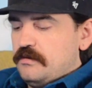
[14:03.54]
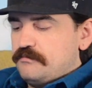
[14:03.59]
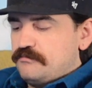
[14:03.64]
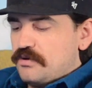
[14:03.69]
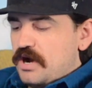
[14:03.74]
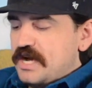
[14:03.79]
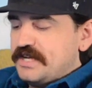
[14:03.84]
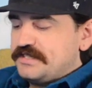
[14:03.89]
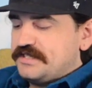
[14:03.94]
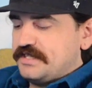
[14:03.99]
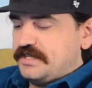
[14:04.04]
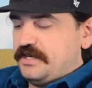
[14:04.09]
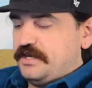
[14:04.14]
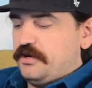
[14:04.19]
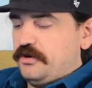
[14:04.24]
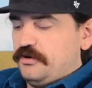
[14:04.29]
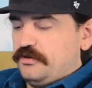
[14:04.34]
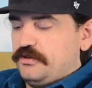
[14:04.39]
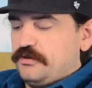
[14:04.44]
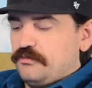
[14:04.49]
Bryson had
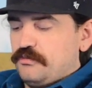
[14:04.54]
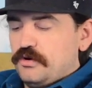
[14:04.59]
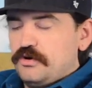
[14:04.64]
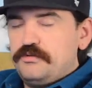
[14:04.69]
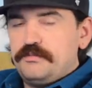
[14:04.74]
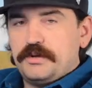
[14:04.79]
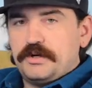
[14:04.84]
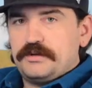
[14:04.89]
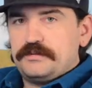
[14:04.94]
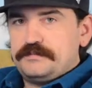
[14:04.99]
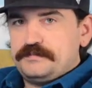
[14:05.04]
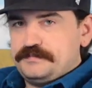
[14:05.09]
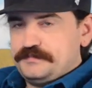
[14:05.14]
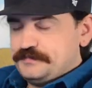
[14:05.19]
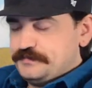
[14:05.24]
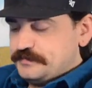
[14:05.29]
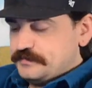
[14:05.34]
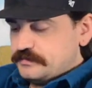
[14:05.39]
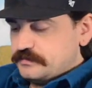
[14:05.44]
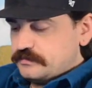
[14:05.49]
heard the rumor.
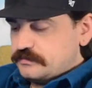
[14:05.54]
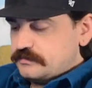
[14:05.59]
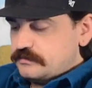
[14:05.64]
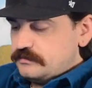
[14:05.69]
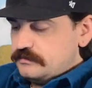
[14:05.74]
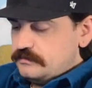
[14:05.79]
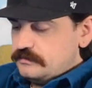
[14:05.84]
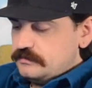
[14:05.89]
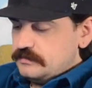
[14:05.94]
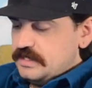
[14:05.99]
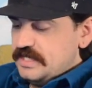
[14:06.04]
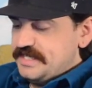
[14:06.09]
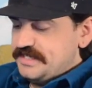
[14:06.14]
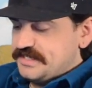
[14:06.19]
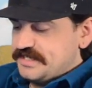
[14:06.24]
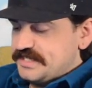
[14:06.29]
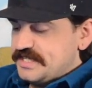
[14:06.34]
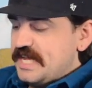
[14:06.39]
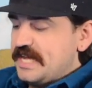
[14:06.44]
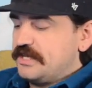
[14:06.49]
It
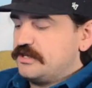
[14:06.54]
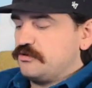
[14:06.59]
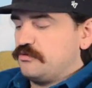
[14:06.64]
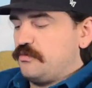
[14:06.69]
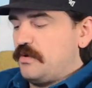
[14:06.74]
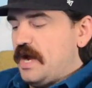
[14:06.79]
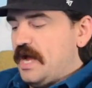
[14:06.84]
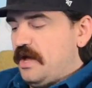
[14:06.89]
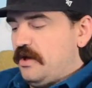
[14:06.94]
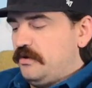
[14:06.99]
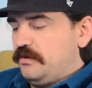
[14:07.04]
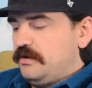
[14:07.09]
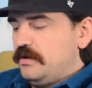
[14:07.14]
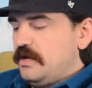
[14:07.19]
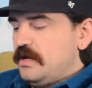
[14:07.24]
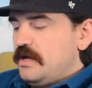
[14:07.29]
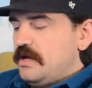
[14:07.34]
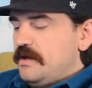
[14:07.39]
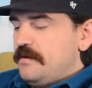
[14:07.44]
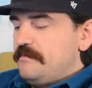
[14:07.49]
snaked around,
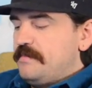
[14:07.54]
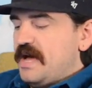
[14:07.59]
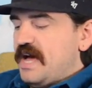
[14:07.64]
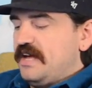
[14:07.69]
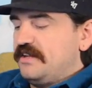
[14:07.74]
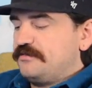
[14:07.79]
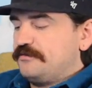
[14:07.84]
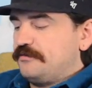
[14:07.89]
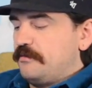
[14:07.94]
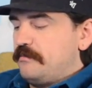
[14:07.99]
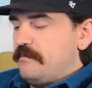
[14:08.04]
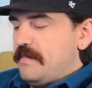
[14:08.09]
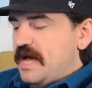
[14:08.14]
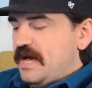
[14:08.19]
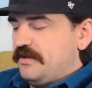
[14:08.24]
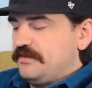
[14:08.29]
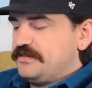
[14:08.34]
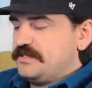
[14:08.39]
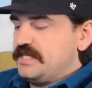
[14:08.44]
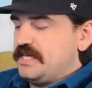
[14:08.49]
passed from
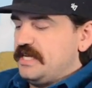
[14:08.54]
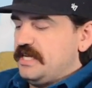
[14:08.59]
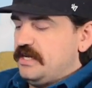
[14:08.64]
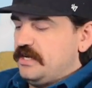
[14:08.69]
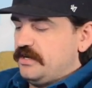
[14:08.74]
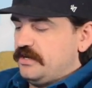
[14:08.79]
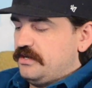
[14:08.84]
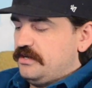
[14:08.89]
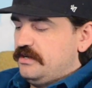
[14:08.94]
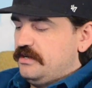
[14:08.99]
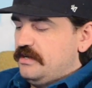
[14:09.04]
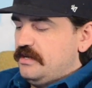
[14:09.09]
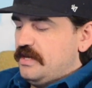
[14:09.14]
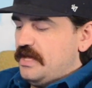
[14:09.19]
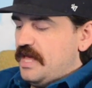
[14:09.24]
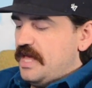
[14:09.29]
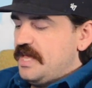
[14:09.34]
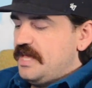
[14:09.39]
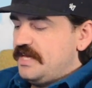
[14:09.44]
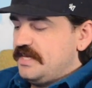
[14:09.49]
mouth to ear,
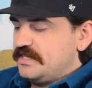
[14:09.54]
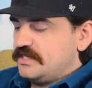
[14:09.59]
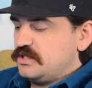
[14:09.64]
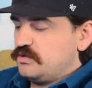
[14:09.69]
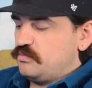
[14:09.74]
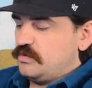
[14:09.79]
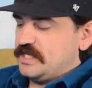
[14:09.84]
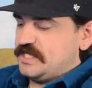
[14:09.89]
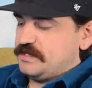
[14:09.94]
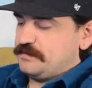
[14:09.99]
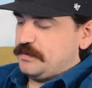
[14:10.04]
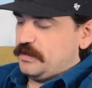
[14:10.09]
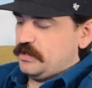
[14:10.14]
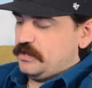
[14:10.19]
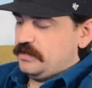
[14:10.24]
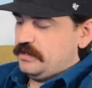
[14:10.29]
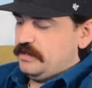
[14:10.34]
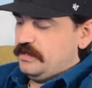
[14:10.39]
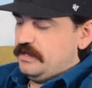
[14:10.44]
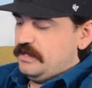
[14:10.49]
a hiss
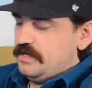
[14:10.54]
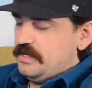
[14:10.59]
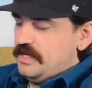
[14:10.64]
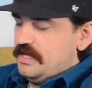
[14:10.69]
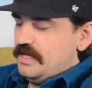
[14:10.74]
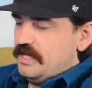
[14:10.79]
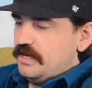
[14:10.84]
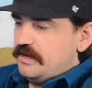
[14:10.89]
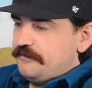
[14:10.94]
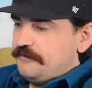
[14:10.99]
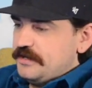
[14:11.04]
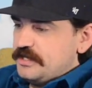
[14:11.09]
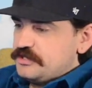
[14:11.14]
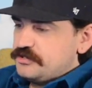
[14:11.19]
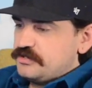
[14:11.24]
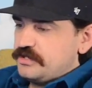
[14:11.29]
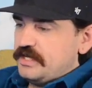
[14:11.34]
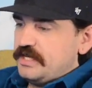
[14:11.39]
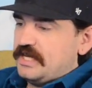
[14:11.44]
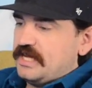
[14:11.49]
whisper. It
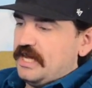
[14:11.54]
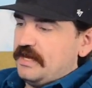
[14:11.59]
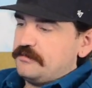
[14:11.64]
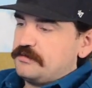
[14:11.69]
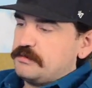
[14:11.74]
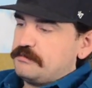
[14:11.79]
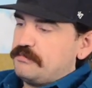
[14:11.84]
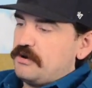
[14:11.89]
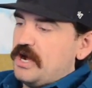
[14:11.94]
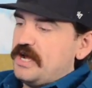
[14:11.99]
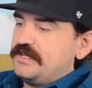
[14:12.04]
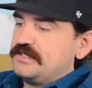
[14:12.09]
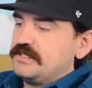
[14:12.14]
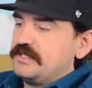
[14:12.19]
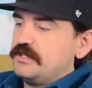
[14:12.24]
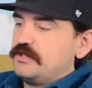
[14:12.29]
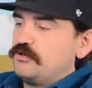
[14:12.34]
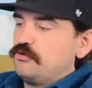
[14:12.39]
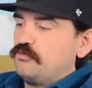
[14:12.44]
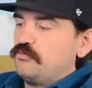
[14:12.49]
eventually came to
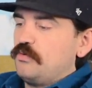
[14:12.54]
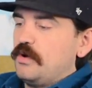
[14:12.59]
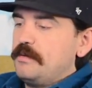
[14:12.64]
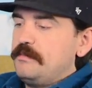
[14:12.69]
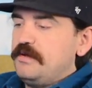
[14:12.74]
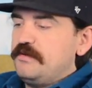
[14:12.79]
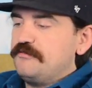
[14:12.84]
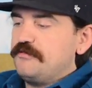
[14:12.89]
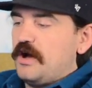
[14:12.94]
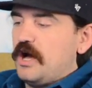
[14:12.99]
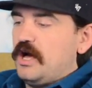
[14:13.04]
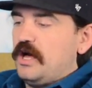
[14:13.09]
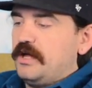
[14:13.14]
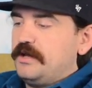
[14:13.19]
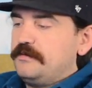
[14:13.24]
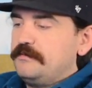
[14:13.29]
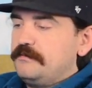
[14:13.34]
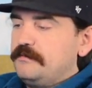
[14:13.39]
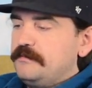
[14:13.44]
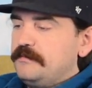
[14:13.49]
Bryson through Remy
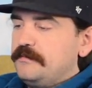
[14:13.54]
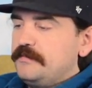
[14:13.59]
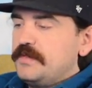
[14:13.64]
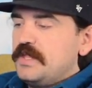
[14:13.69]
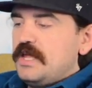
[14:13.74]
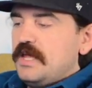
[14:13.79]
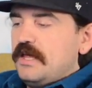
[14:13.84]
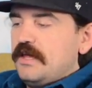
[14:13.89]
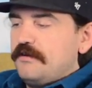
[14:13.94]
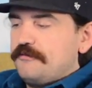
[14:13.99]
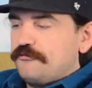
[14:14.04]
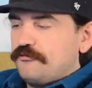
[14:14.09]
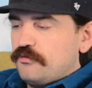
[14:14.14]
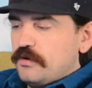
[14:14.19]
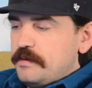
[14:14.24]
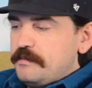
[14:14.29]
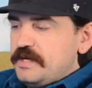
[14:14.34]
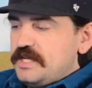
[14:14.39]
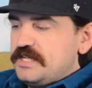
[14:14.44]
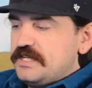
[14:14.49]
Vaughn, if
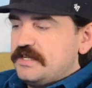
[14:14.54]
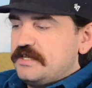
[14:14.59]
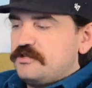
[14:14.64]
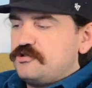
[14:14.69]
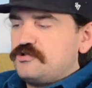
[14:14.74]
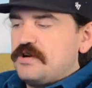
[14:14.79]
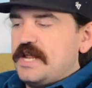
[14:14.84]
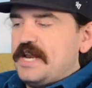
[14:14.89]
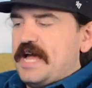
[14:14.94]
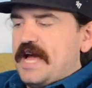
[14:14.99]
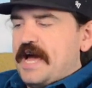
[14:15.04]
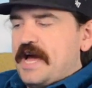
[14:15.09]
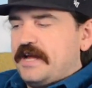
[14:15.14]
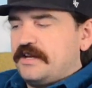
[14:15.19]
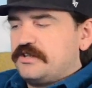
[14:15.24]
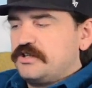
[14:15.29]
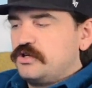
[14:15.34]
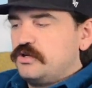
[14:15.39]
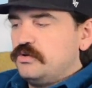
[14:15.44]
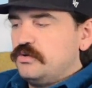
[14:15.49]
Remy didn't try to
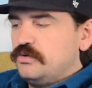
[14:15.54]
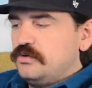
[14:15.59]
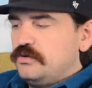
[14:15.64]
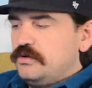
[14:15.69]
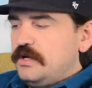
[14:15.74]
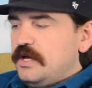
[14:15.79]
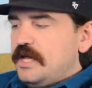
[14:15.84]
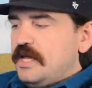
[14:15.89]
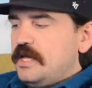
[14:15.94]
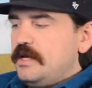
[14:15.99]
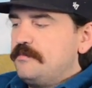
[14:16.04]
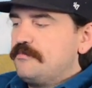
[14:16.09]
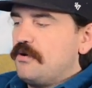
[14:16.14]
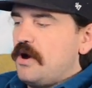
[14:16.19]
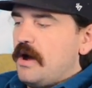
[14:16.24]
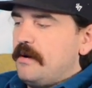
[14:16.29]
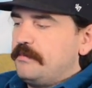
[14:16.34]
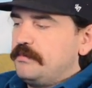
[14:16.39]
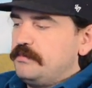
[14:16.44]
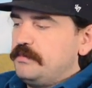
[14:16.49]
act cool, he
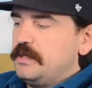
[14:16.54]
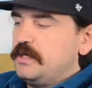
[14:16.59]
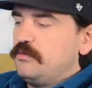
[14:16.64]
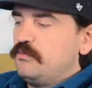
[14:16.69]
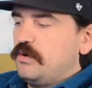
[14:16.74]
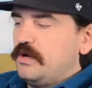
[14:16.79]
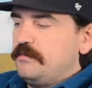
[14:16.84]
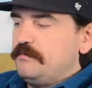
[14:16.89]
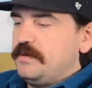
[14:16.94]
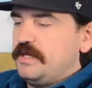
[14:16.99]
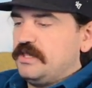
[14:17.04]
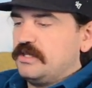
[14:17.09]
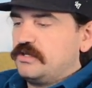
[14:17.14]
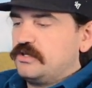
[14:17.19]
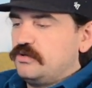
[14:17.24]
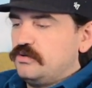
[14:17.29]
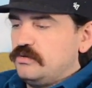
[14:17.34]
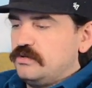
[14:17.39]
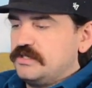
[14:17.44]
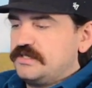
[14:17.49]
probably would have been the
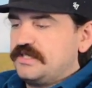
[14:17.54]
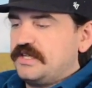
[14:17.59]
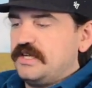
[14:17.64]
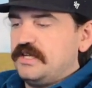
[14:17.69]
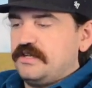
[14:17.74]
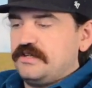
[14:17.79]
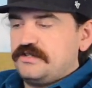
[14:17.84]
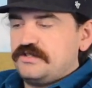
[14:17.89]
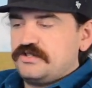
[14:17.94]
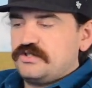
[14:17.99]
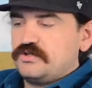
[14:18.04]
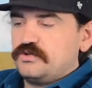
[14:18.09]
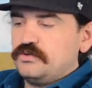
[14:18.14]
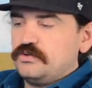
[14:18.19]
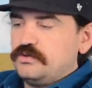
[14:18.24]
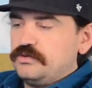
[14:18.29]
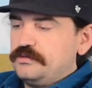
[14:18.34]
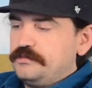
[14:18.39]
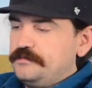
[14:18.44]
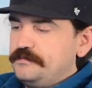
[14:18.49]
coolest kid in
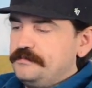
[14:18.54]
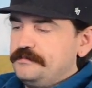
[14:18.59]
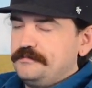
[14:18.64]
school.